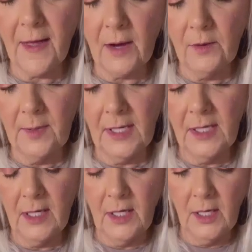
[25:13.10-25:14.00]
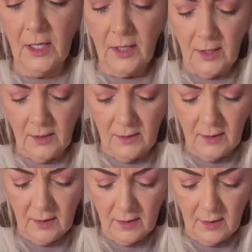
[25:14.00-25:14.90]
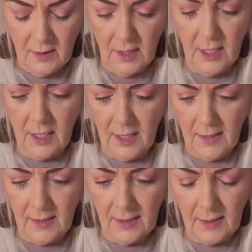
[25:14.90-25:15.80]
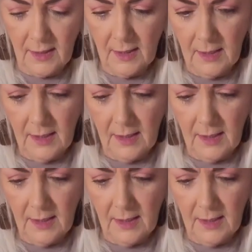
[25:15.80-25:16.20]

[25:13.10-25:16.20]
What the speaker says: Oh, that would be cute. Yes.